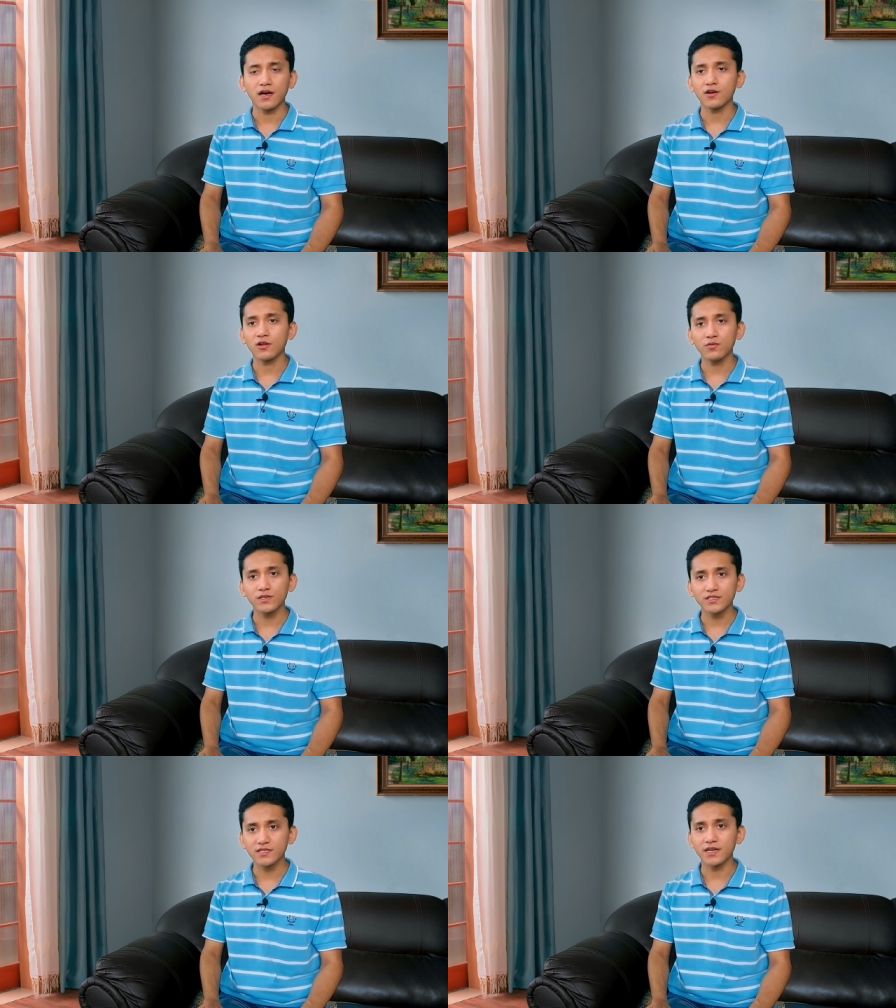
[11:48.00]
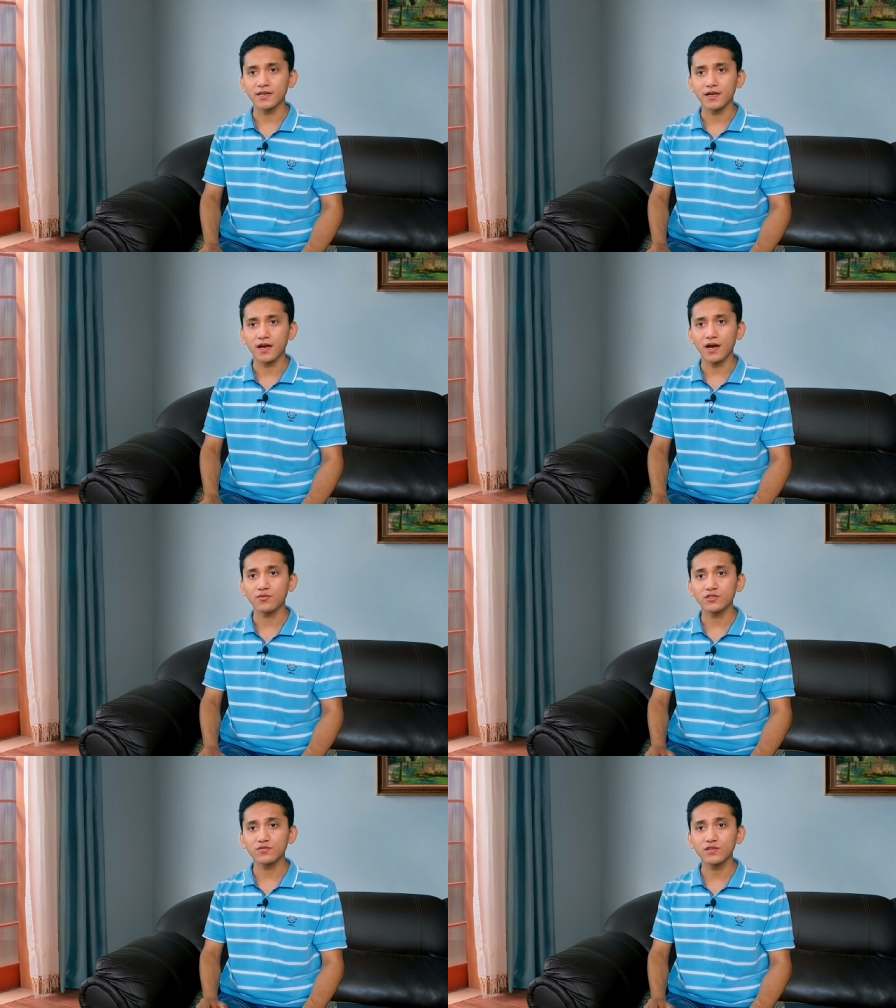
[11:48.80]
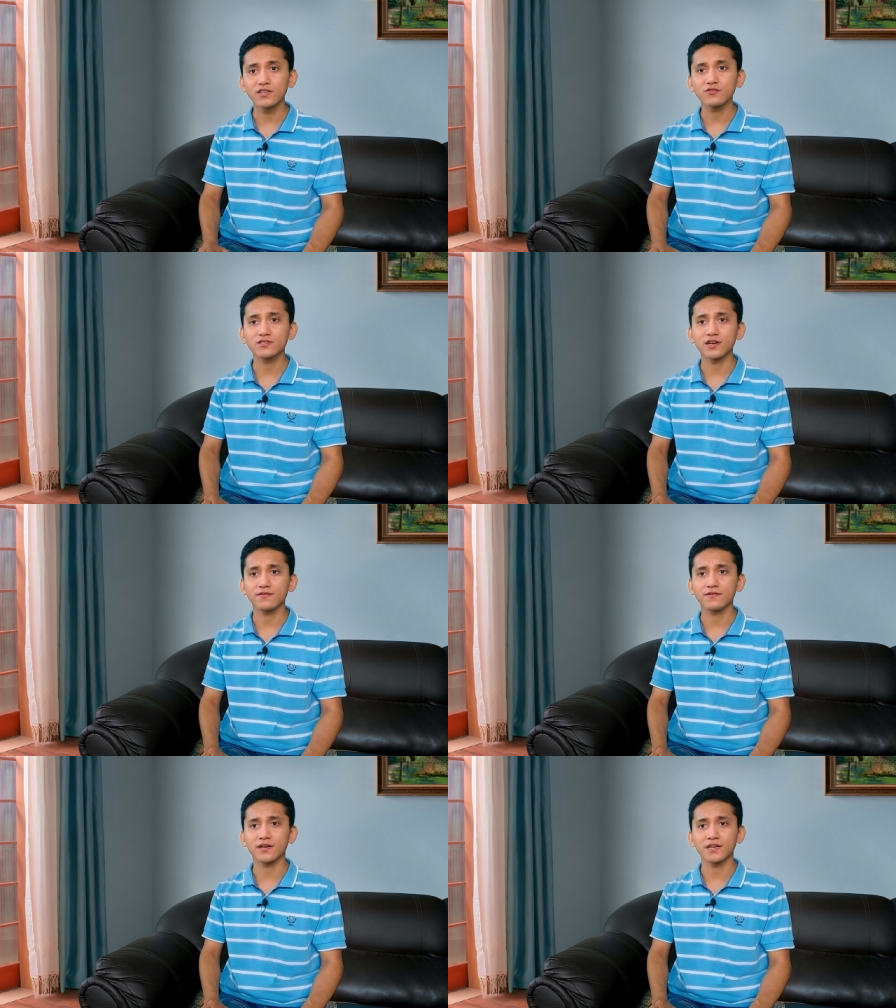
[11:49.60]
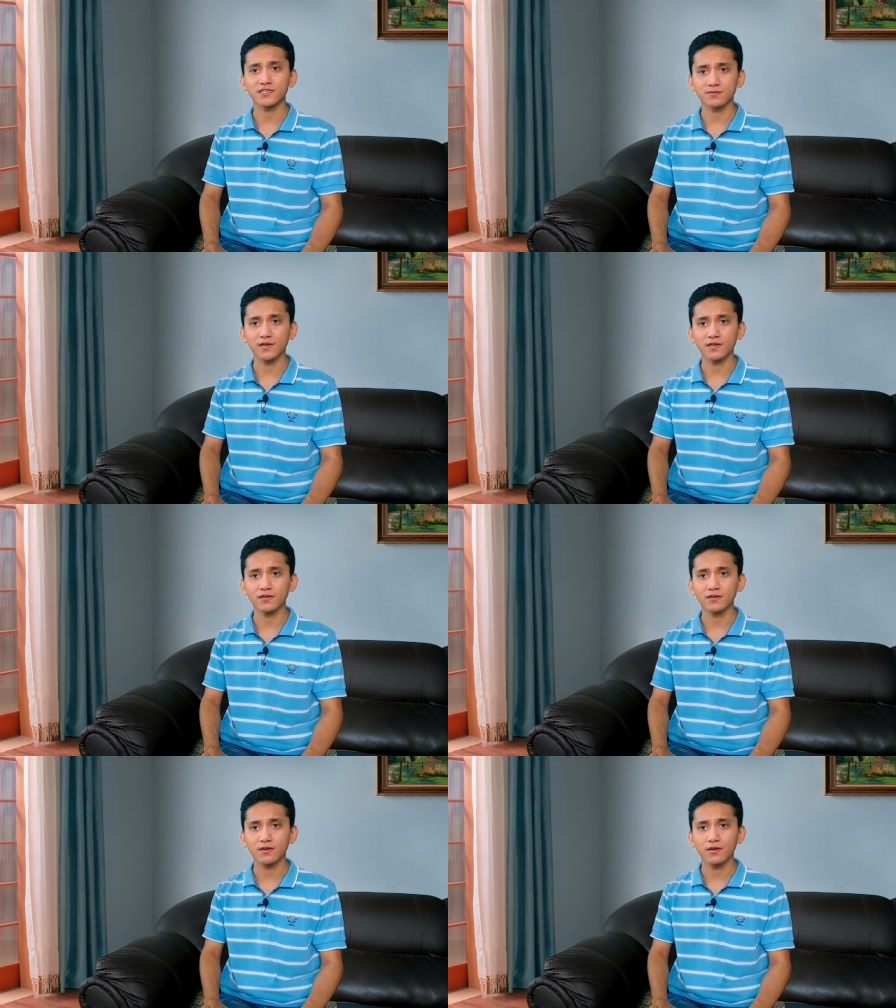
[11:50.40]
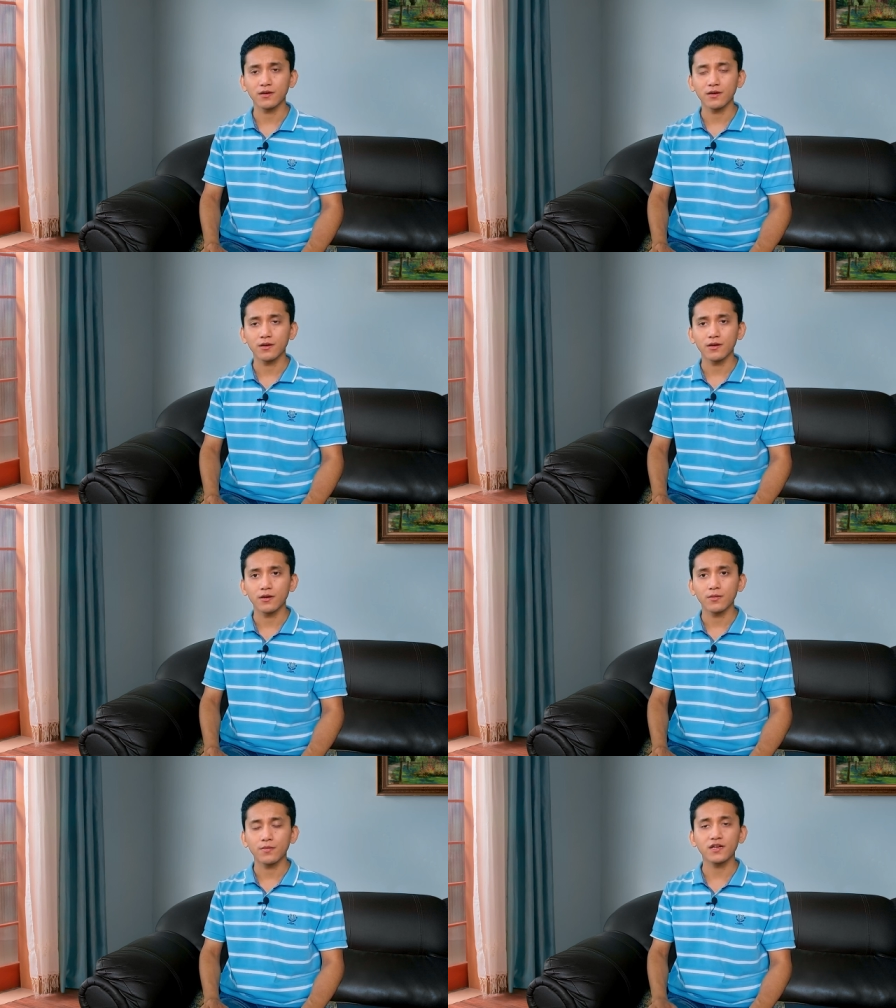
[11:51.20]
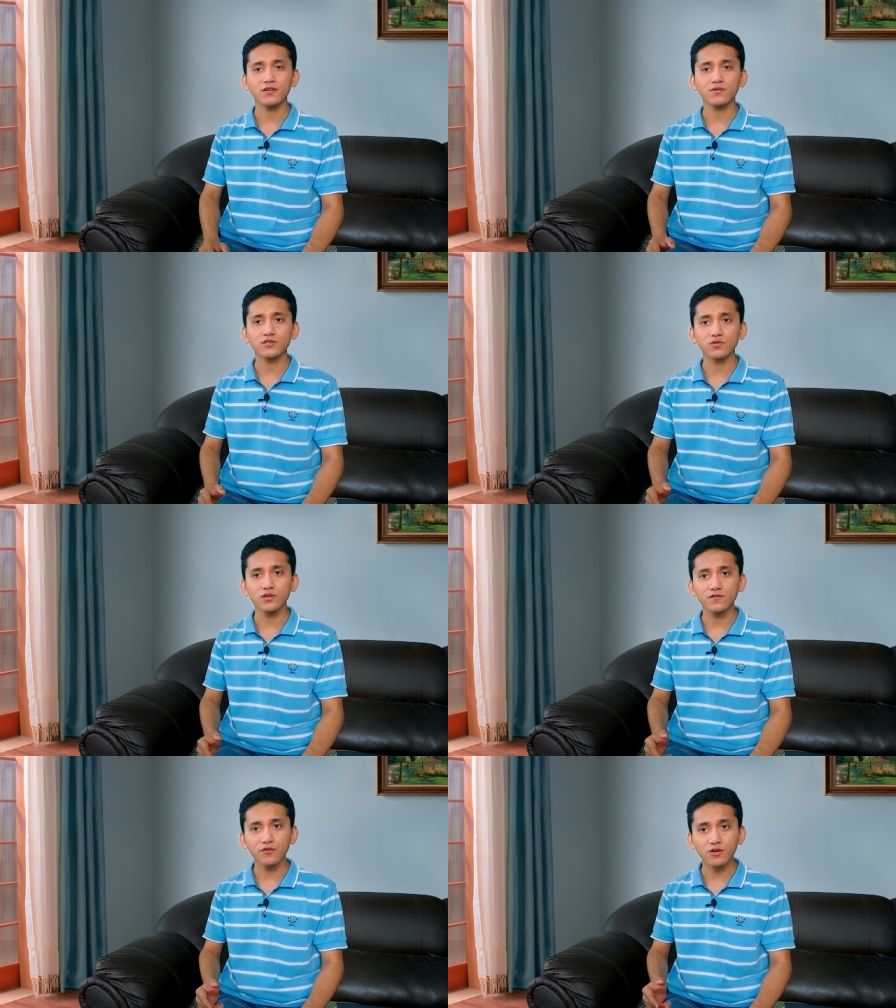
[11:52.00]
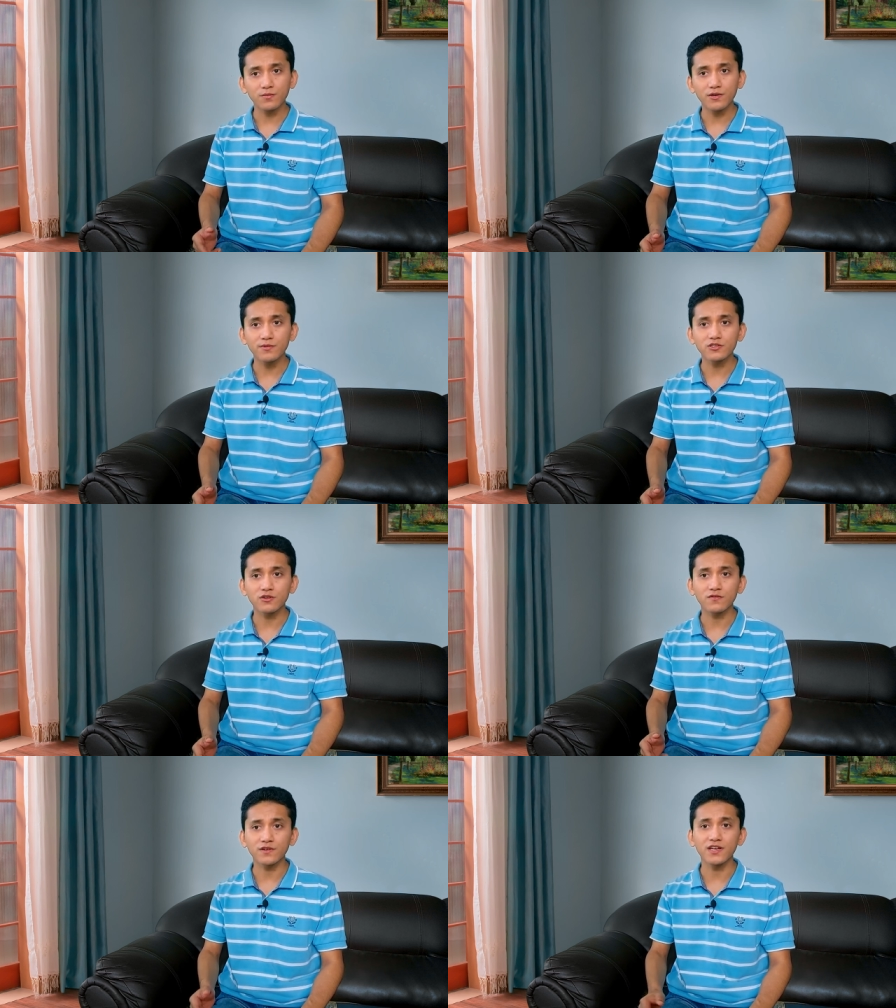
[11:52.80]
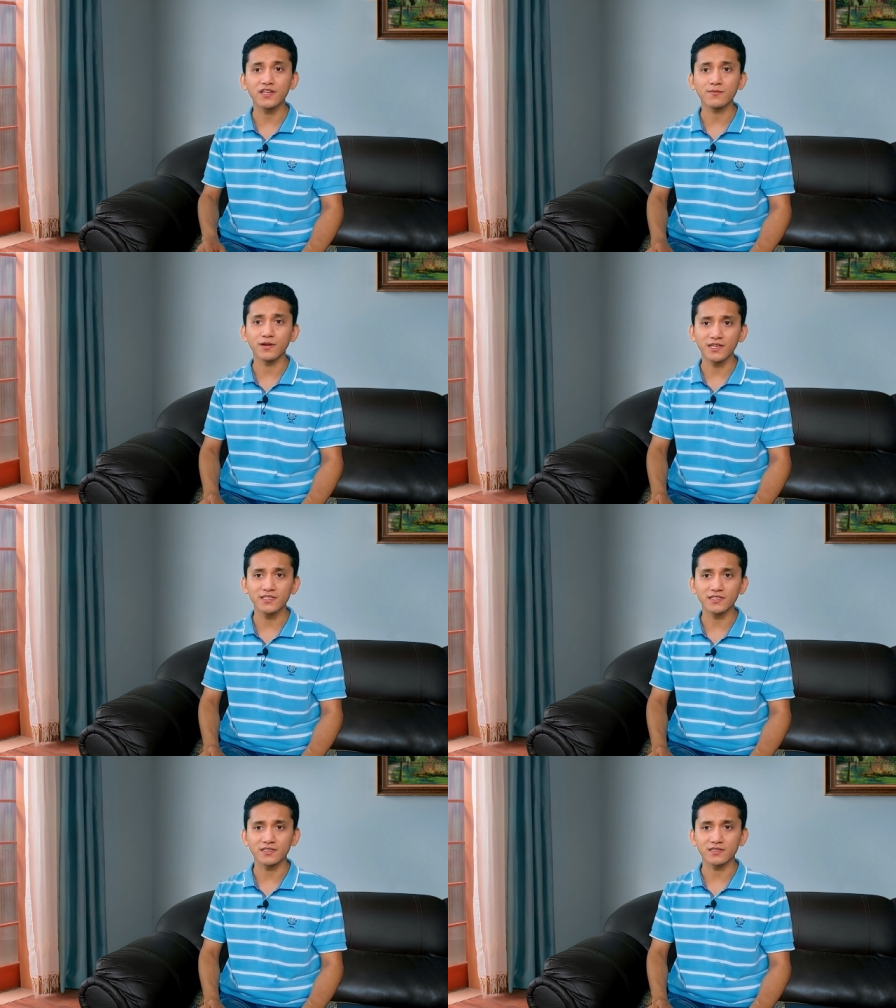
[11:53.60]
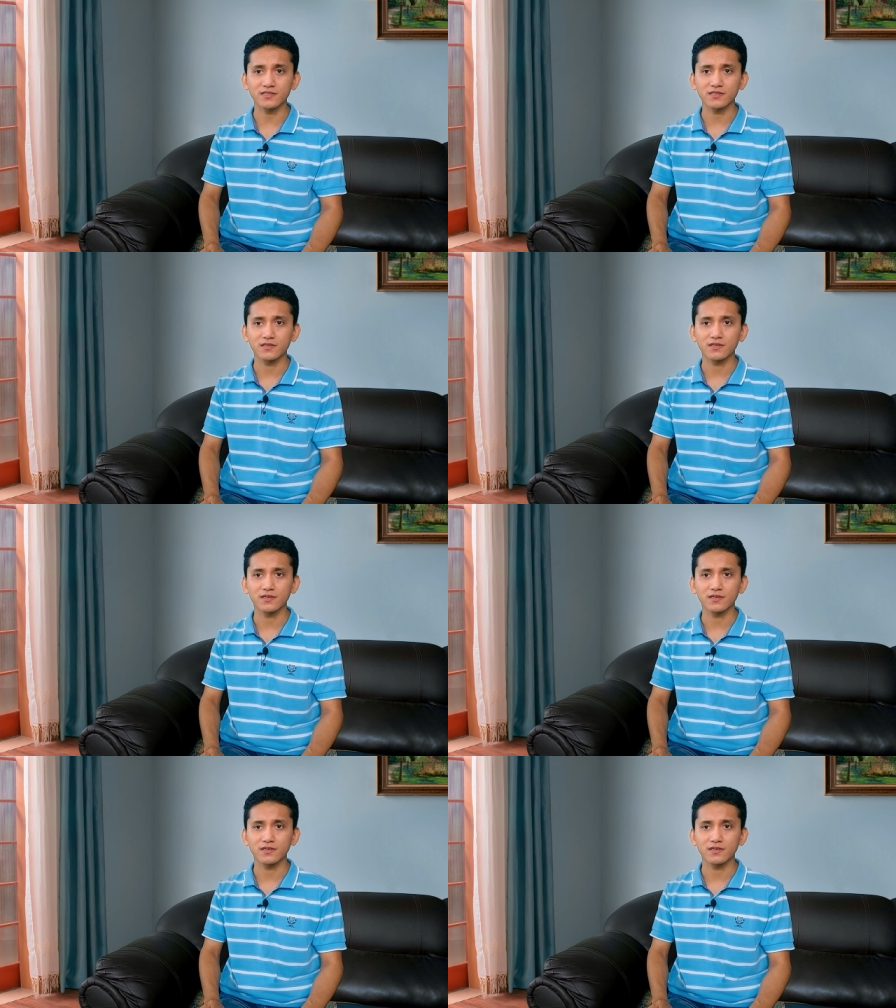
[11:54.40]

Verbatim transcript: I always said I was willing to suffer and expend, but it was only for the purpose of gaining blessings.